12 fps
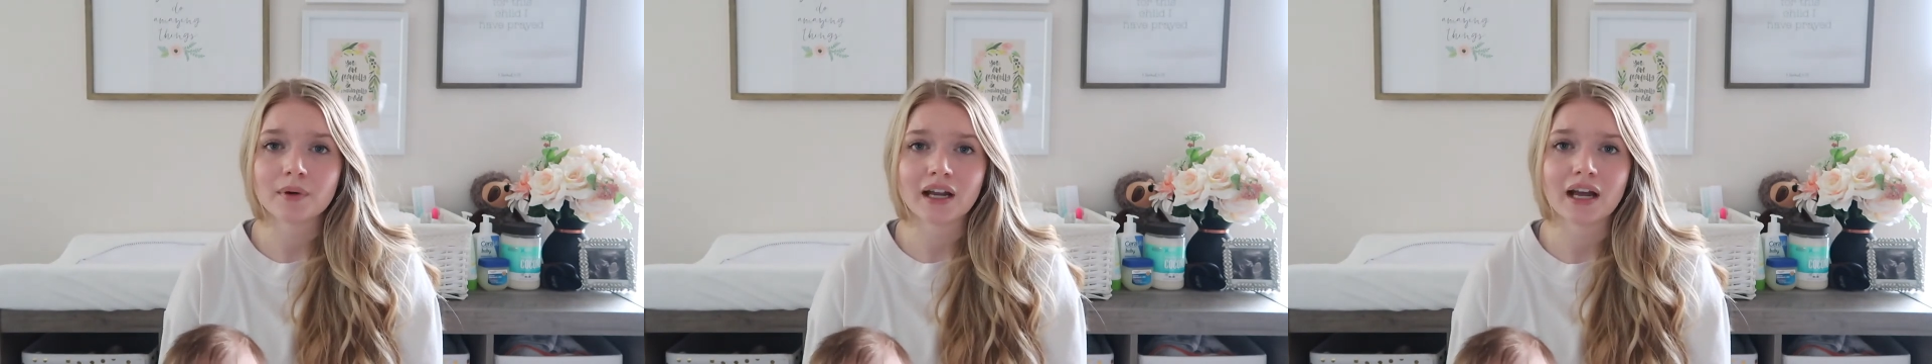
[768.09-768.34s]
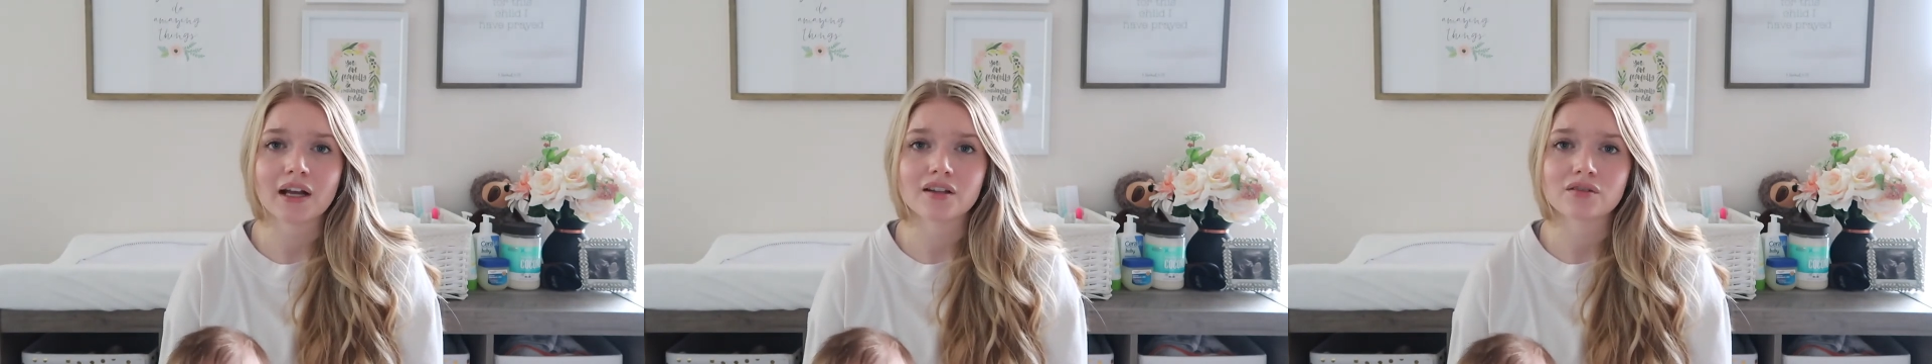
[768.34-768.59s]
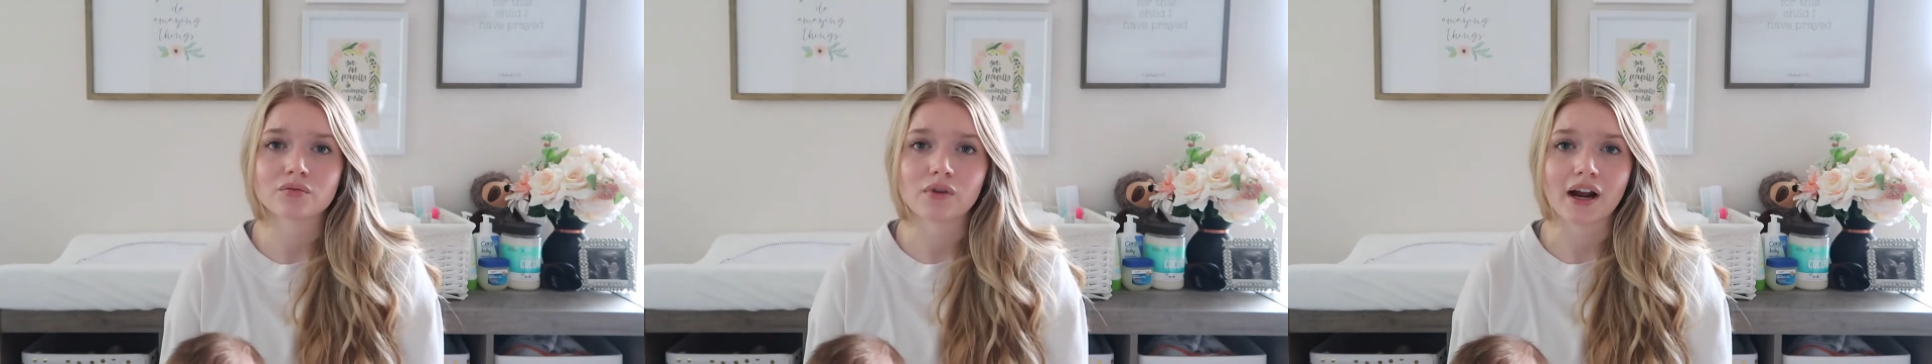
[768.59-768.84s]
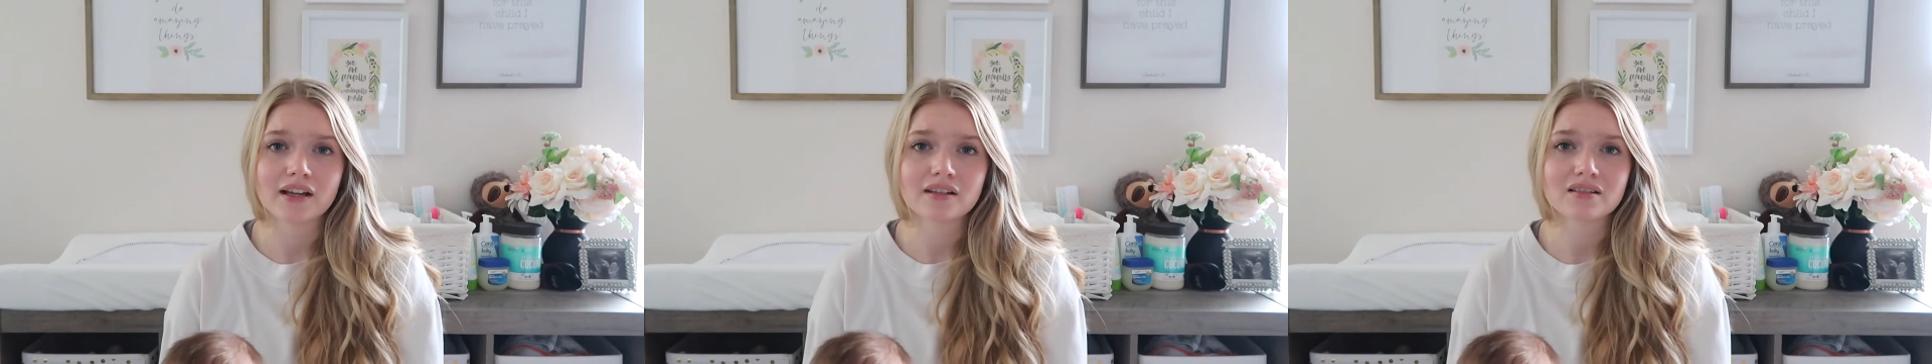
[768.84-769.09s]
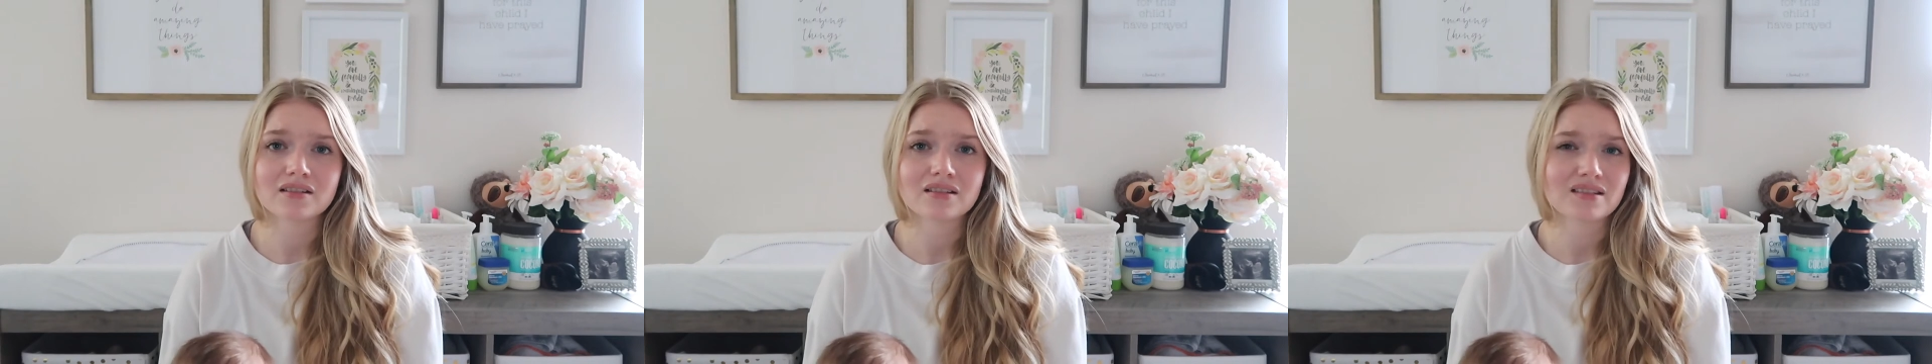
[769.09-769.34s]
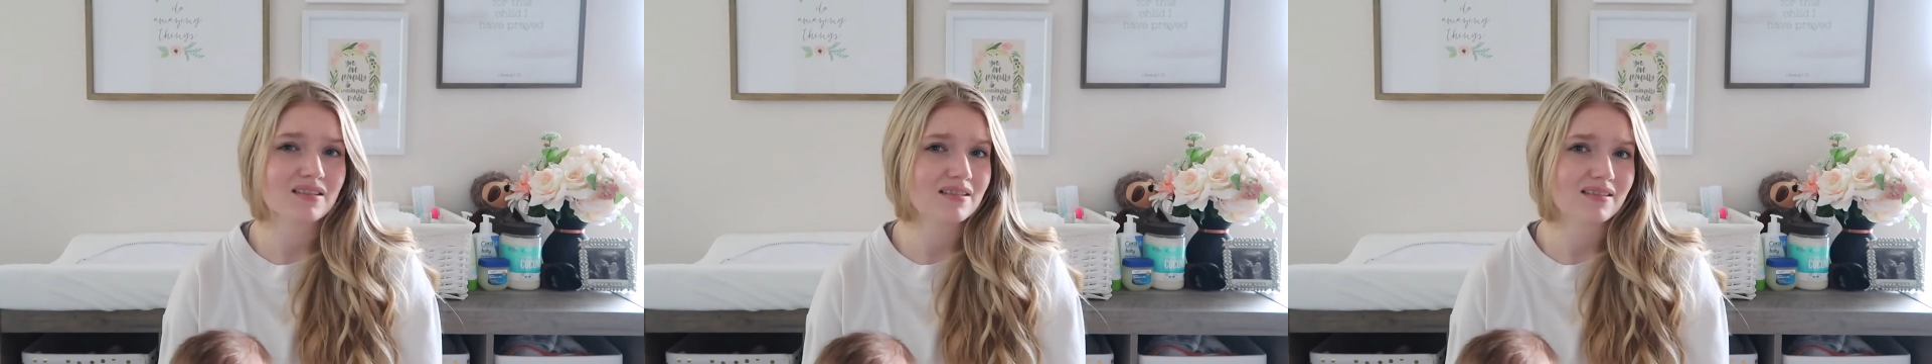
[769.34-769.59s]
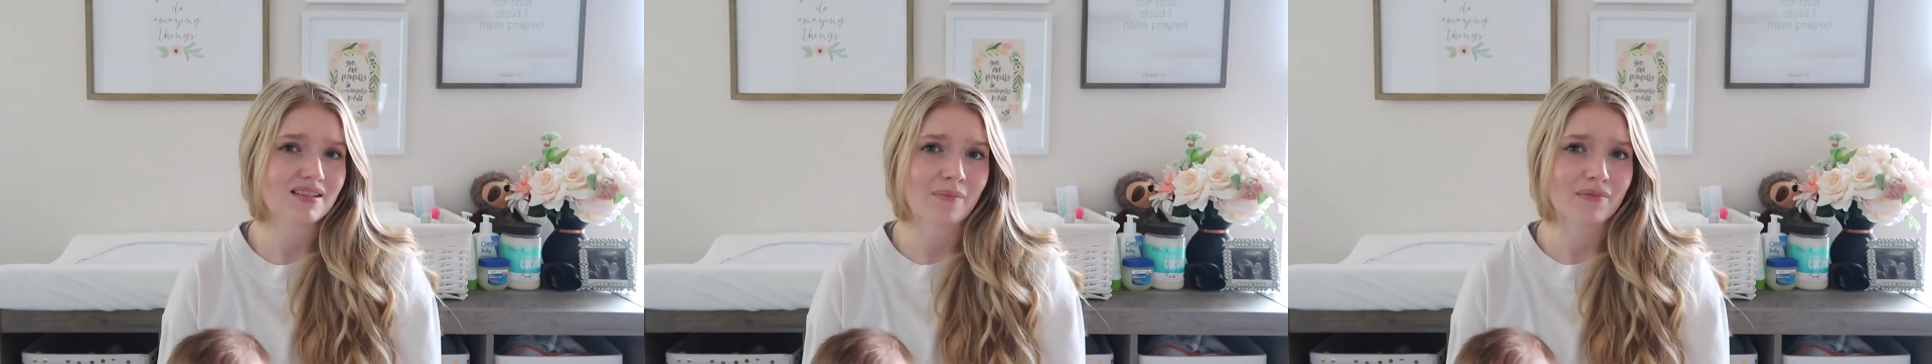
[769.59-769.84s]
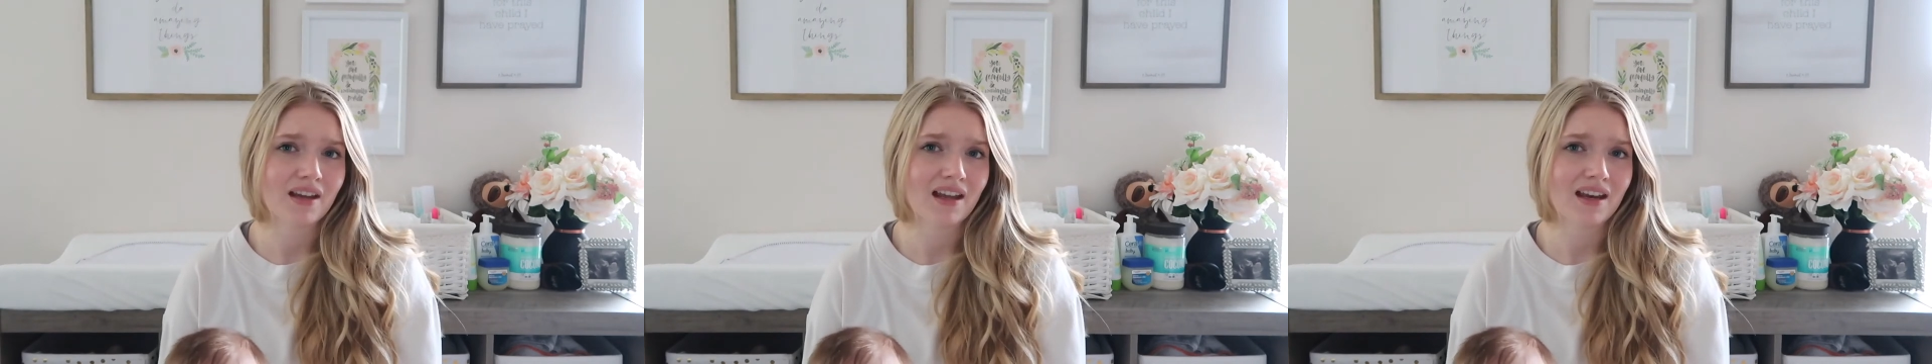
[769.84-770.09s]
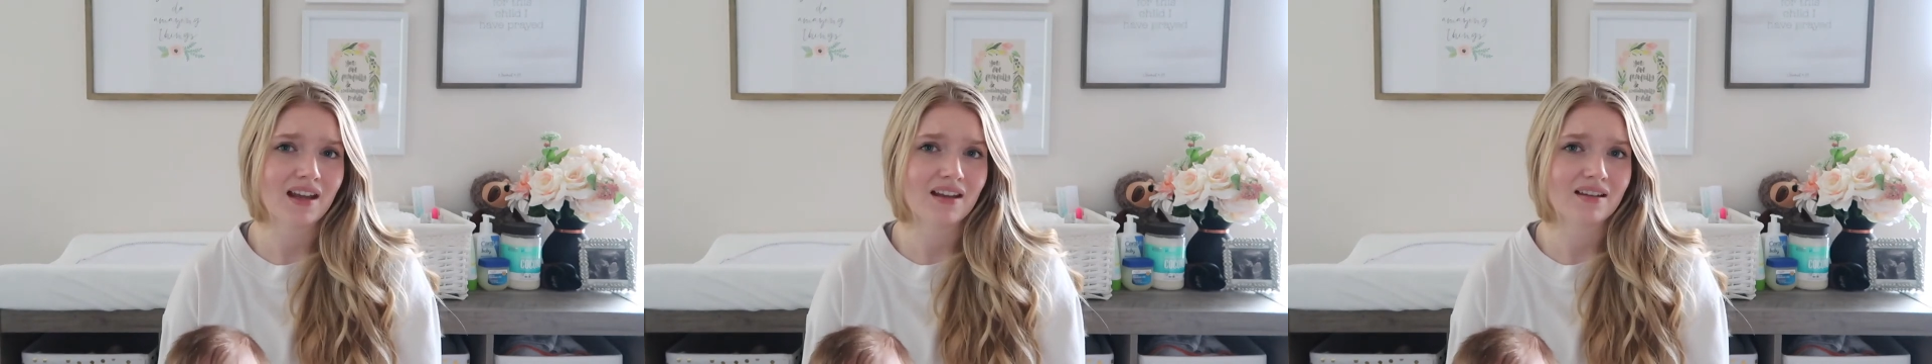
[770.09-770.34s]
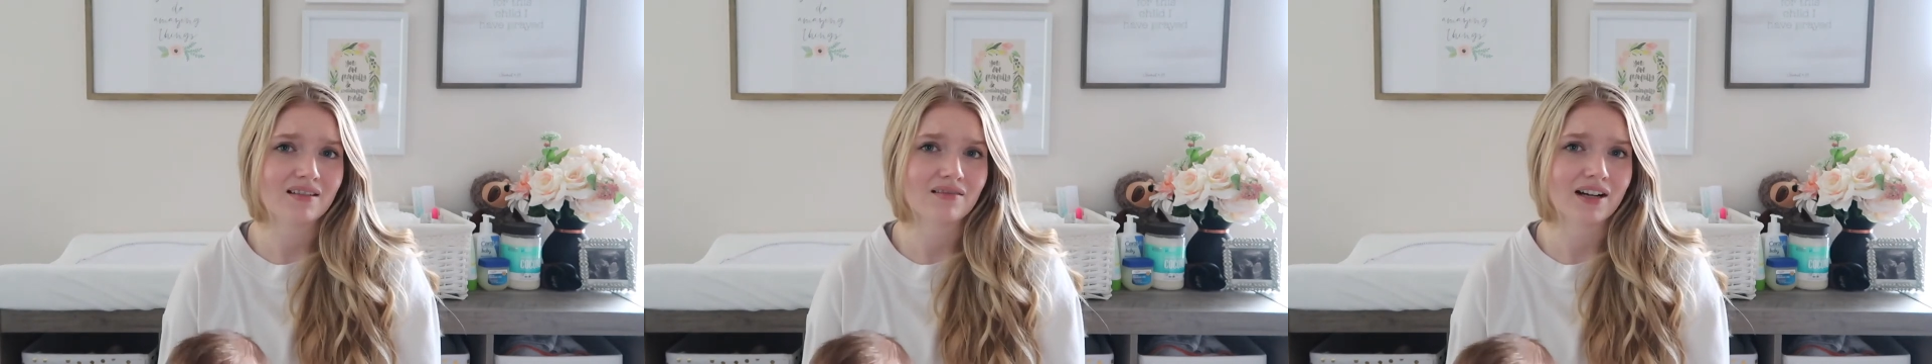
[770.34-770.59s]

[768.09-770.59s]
and it has rice something in it